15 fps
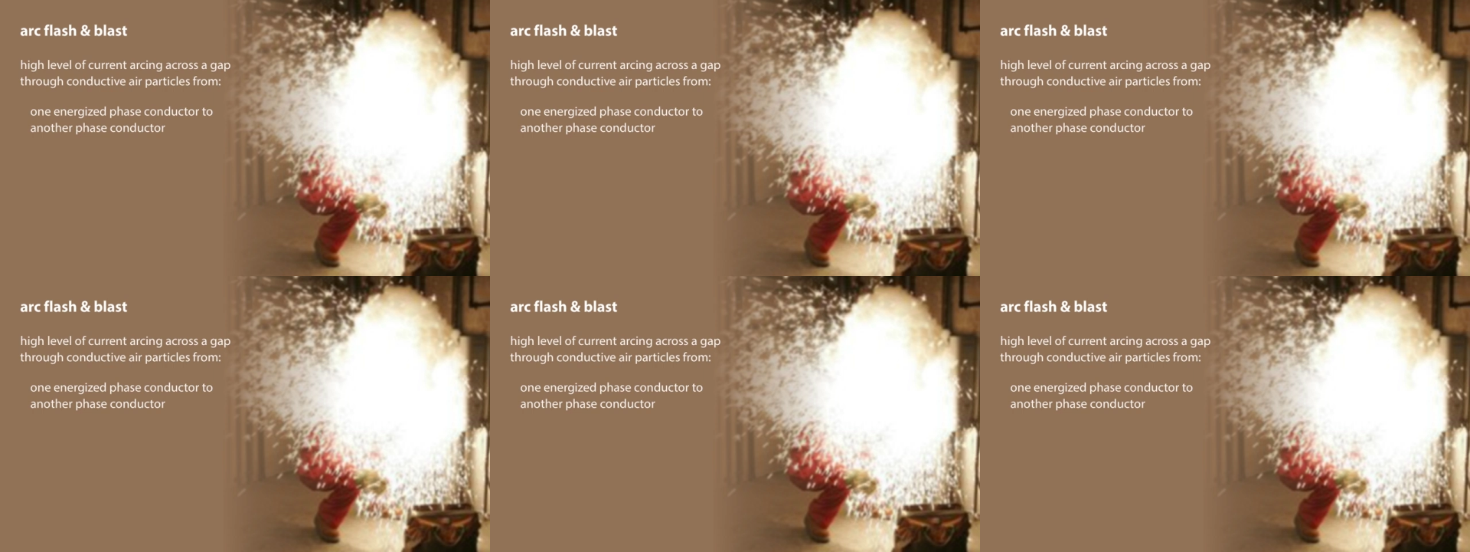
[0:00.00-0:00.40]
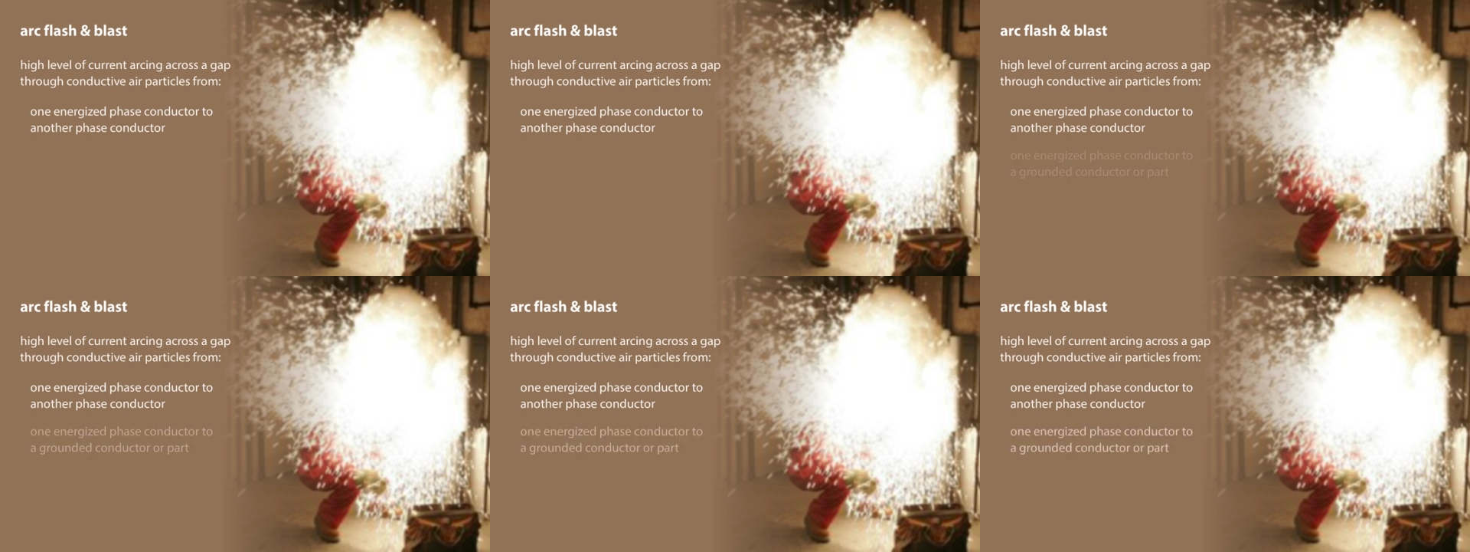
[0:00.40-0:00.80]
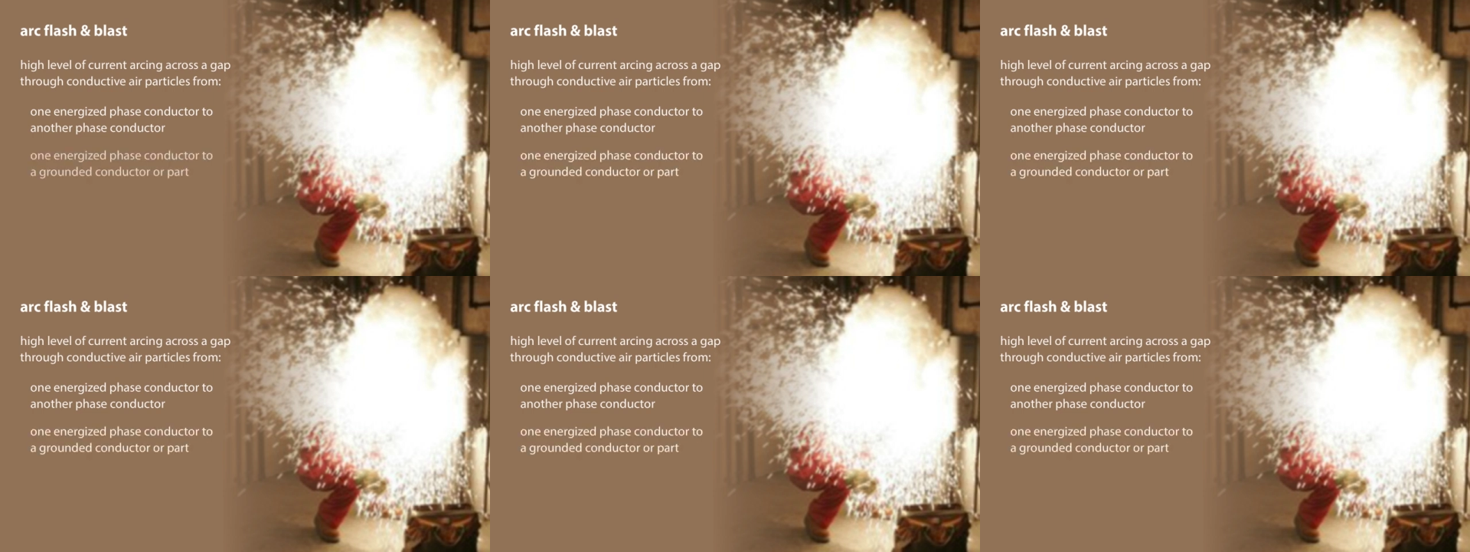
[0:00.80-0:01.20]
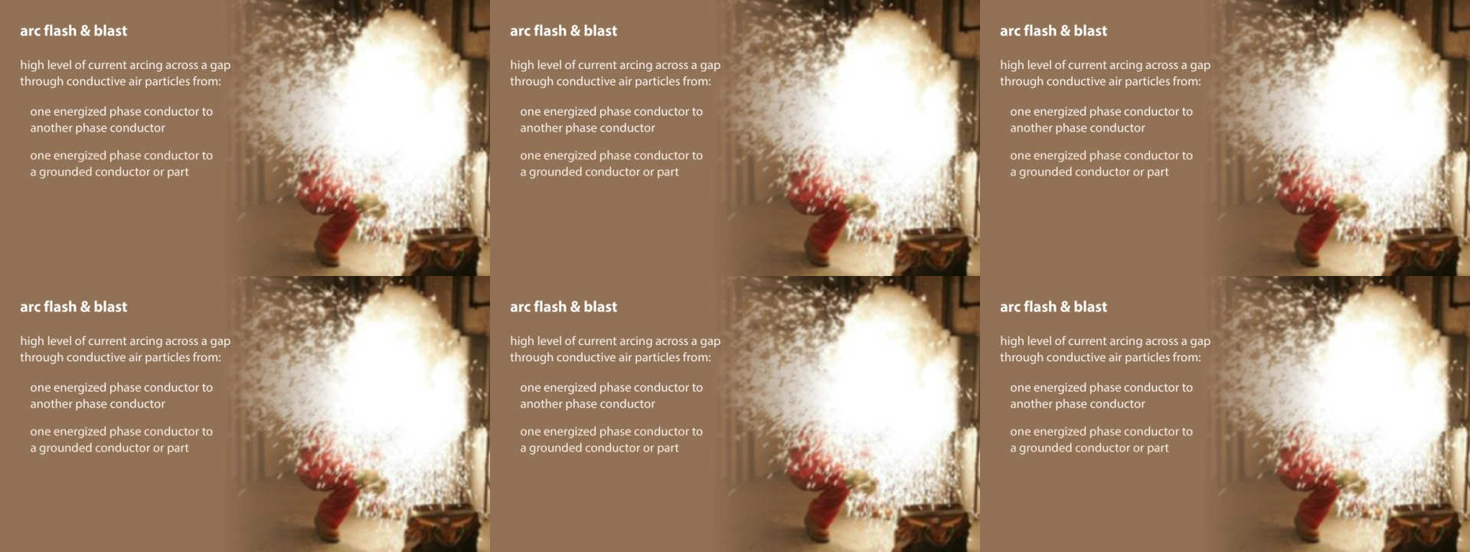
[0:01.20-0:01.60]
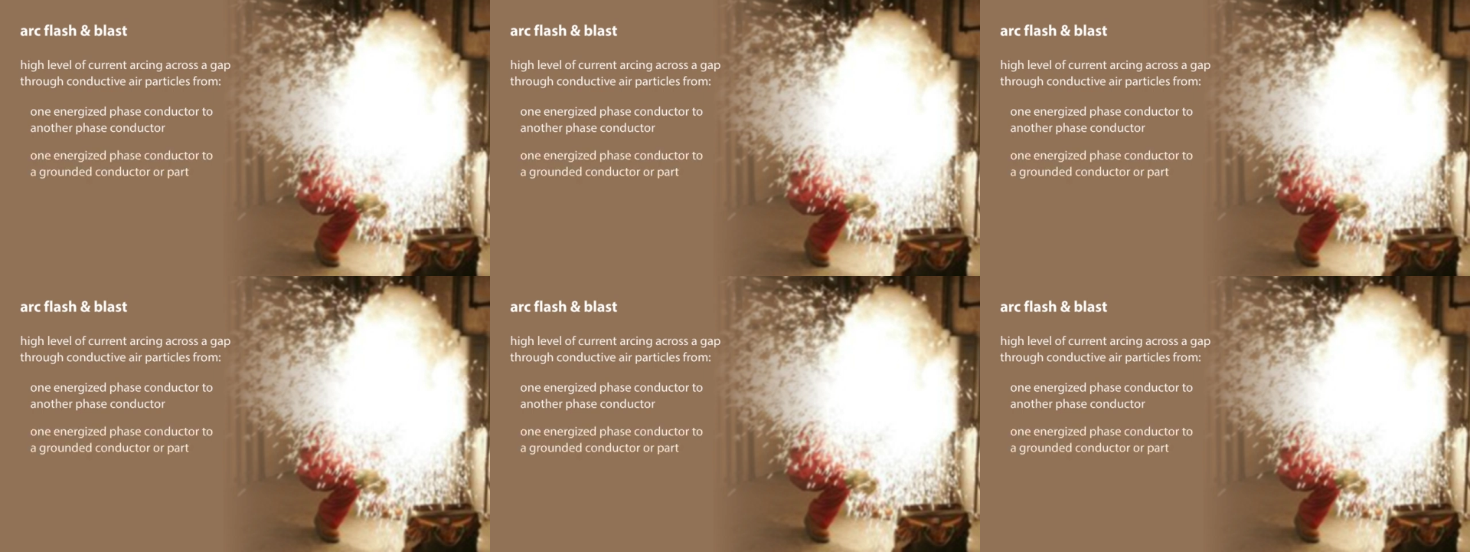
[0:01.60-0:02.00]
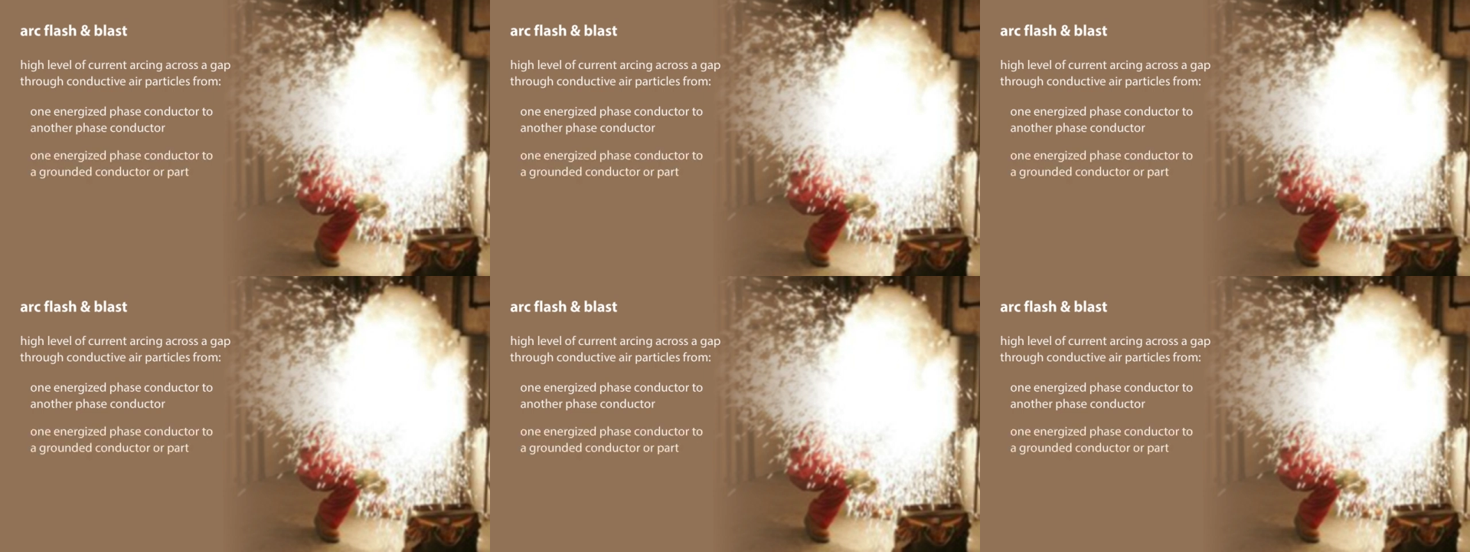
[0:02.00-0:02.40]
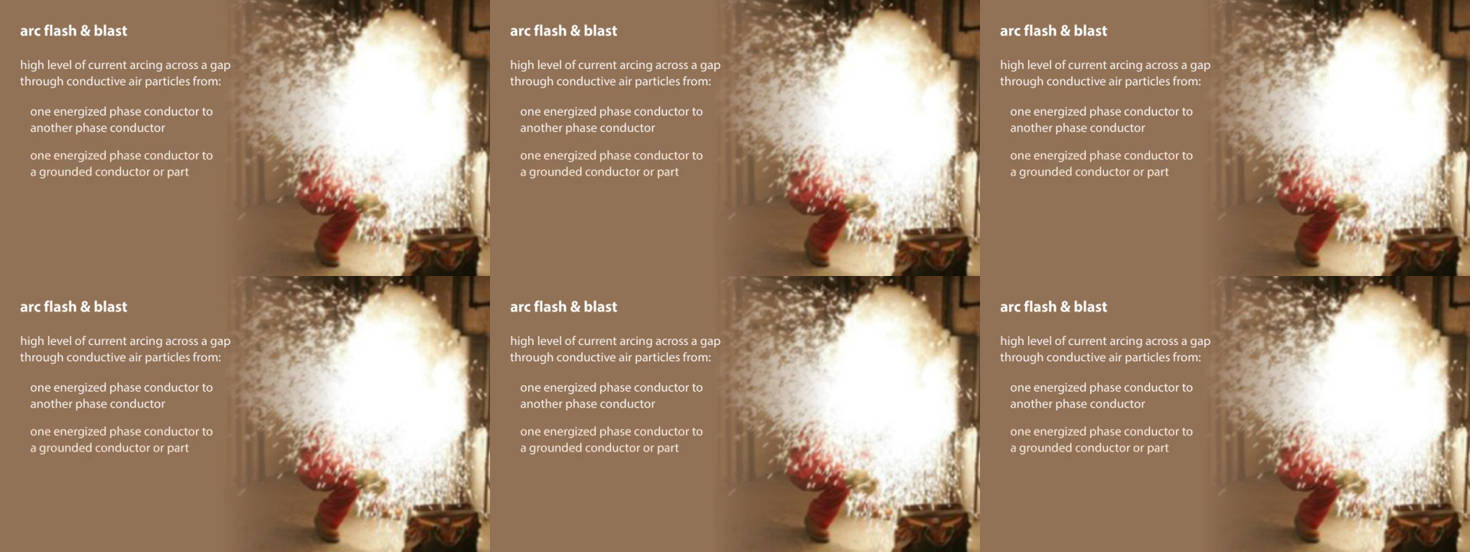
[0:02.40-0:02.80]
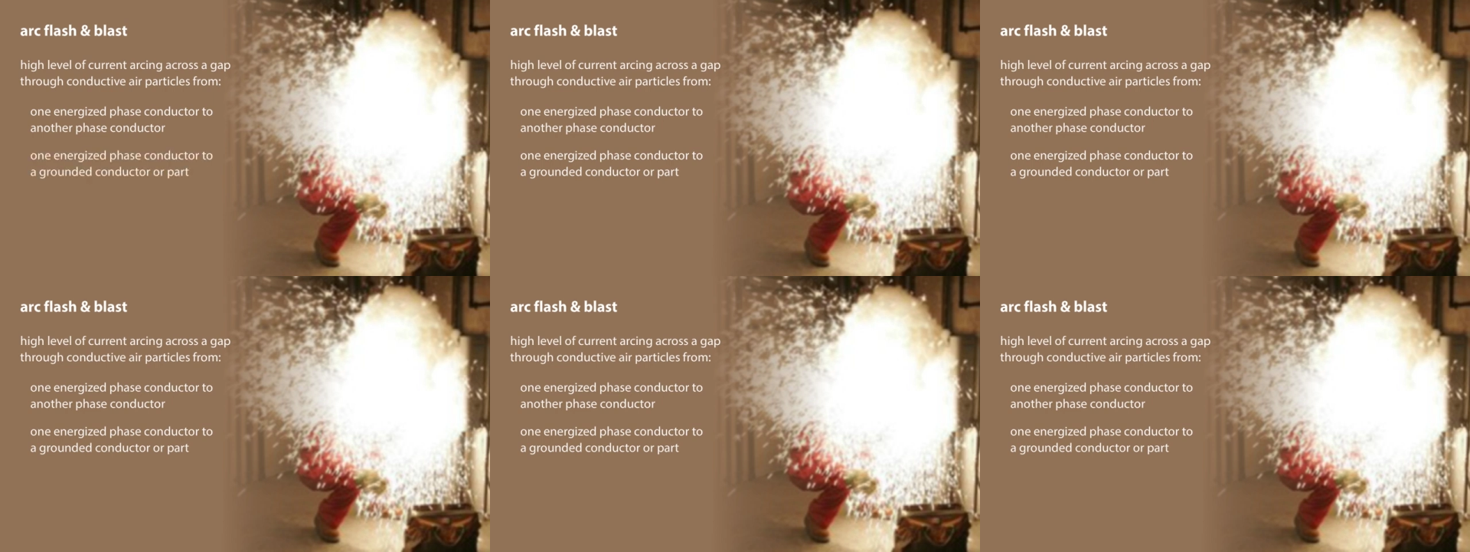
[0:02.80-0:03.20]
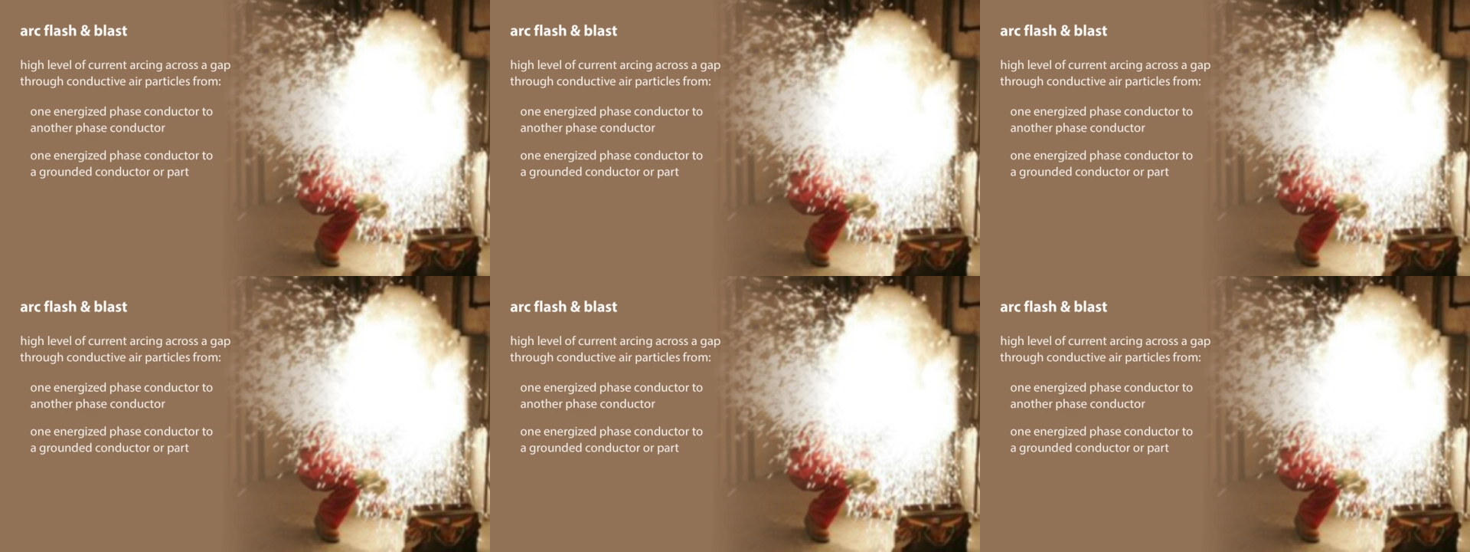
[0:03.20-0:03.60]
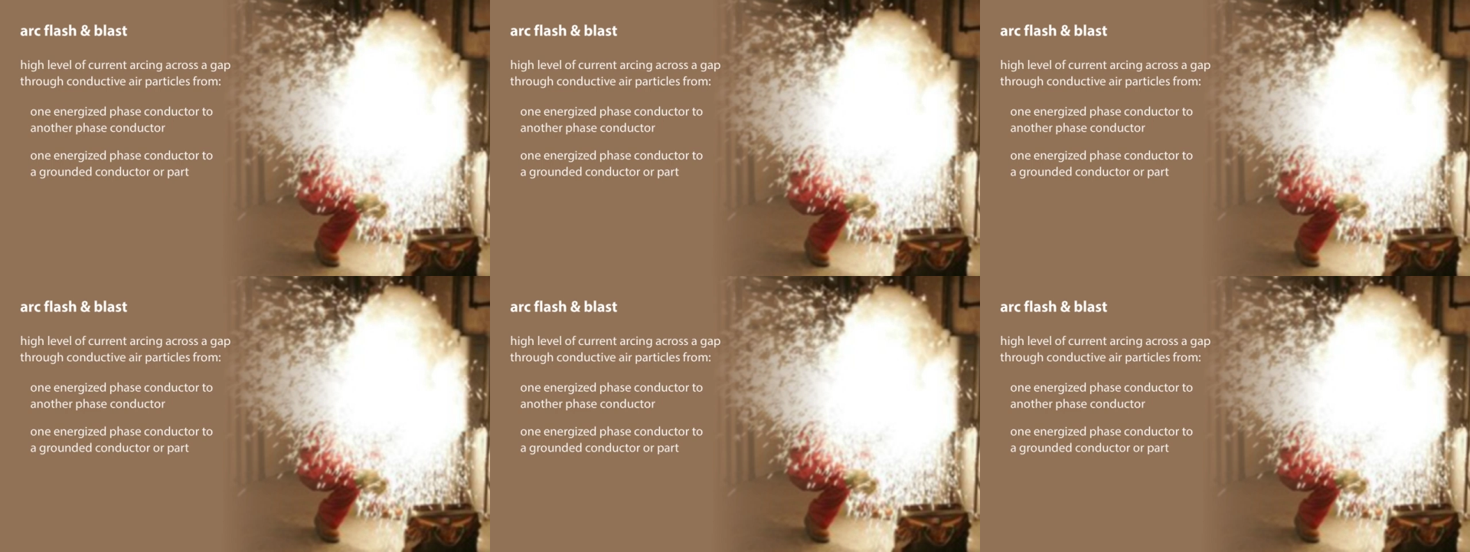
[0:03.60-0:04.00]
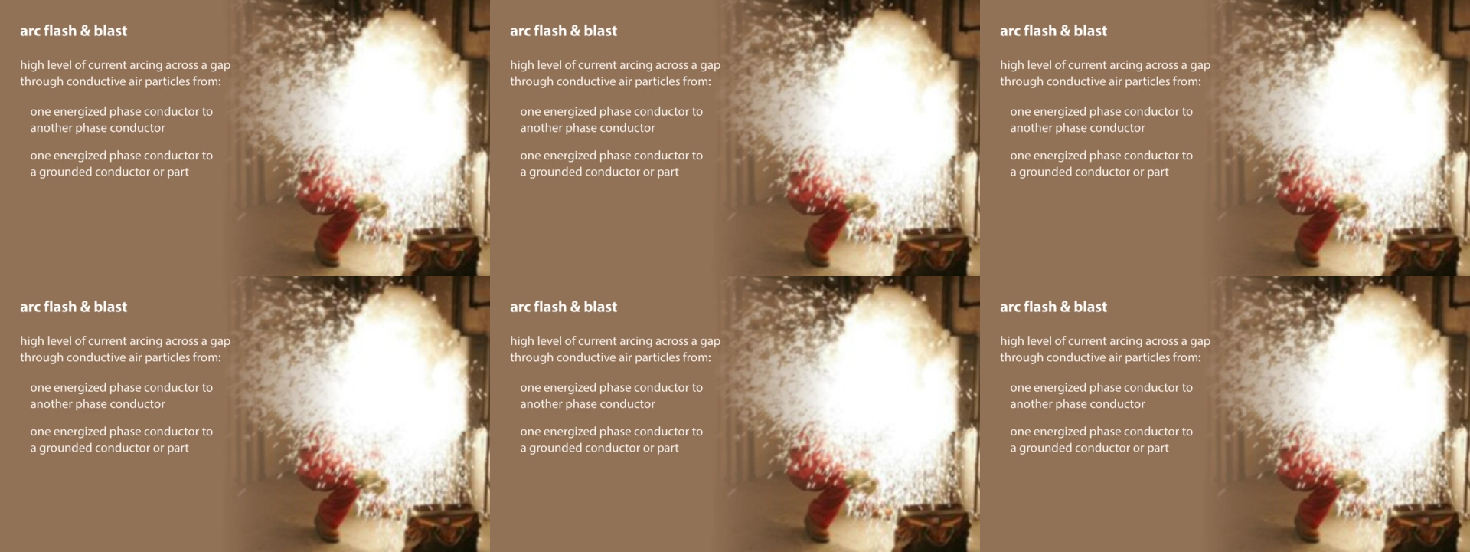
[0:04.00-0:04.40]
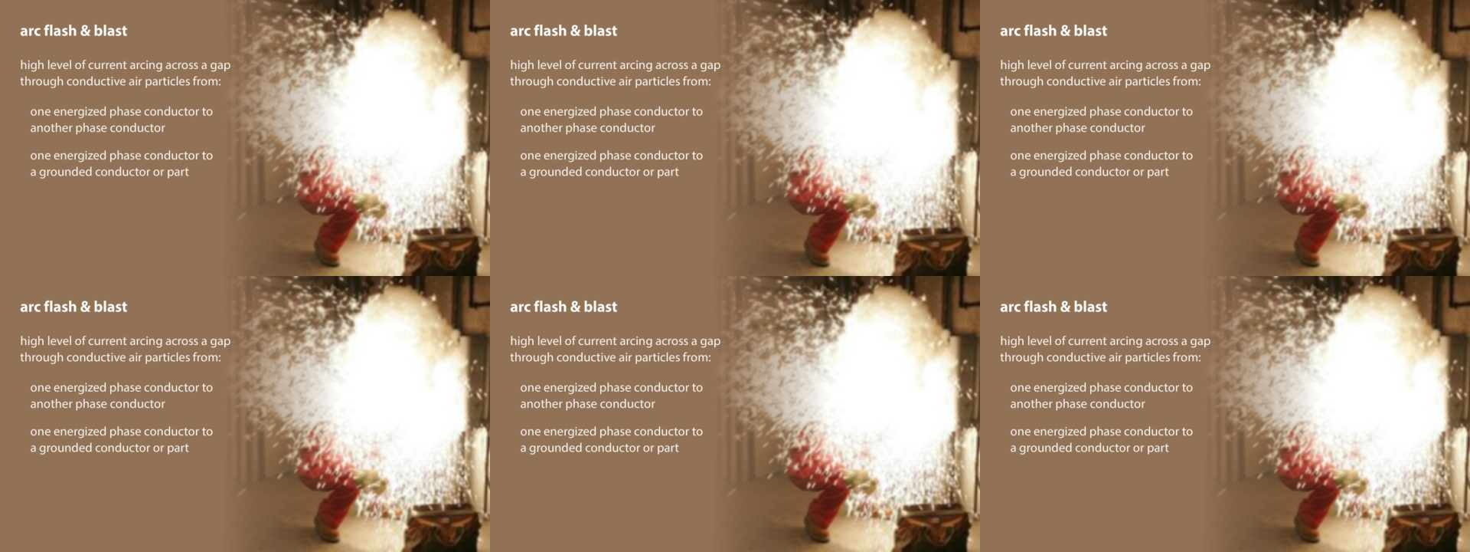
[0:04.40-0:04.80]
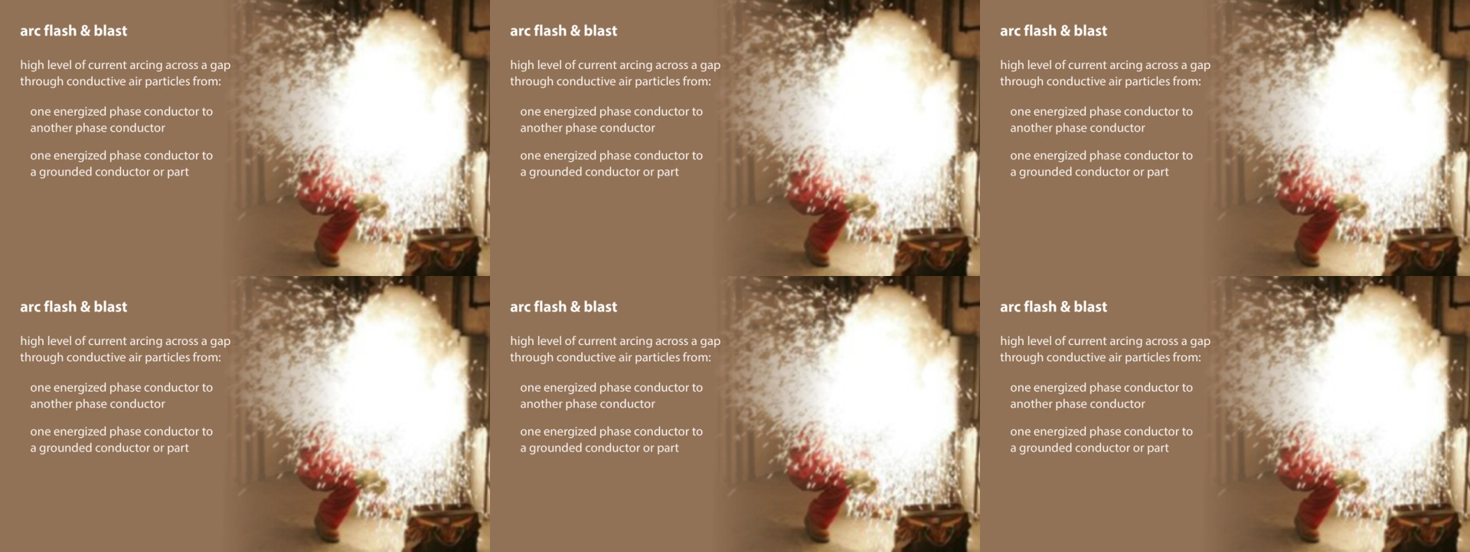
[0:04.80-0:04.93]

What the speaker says: No face is visible, so there are no lips to read.